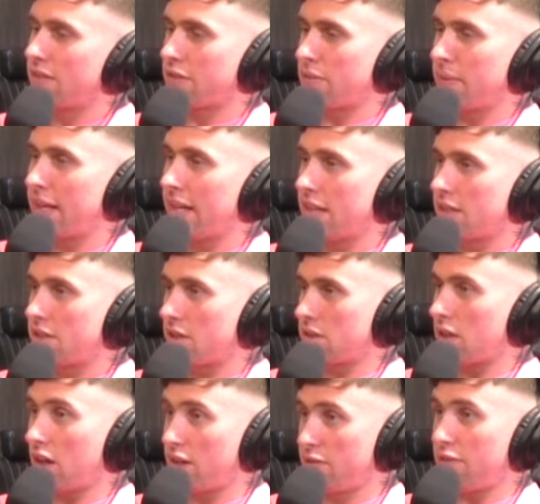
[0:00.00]
For me, it's
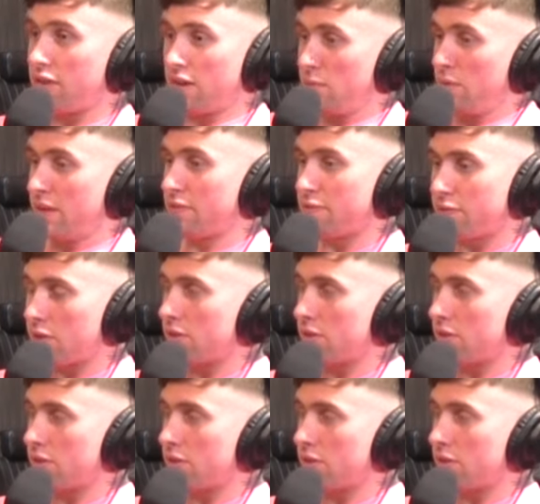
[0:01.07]
just how far I'm away from